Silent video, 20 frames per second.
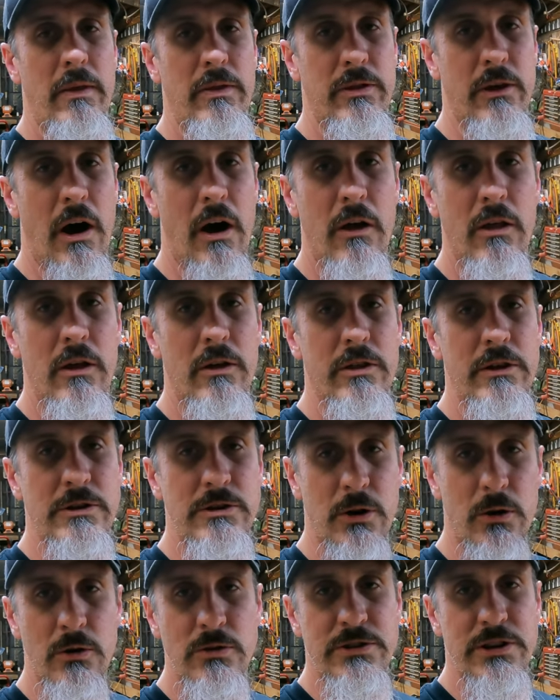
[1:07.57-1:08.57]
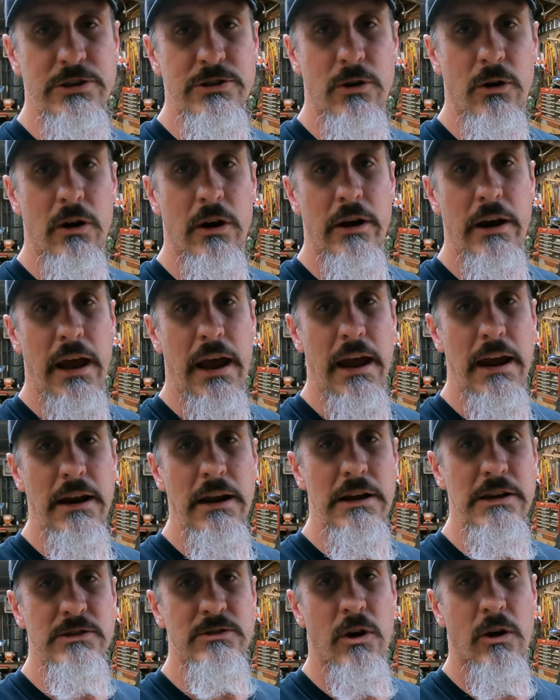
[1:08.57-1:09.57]
the, all of the tools that you're going to need
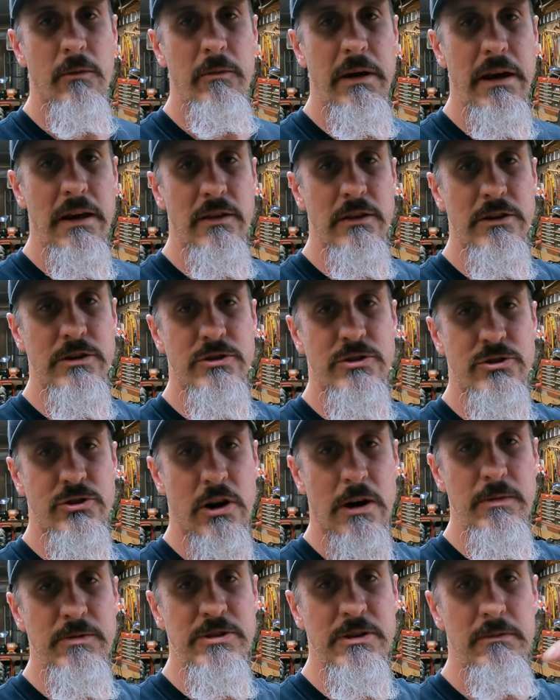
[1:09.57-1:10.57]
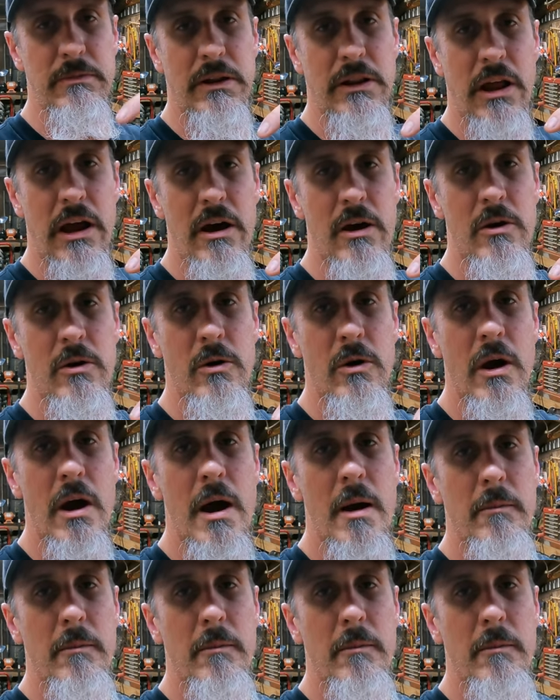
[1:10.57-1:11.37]
is going to be in the description below,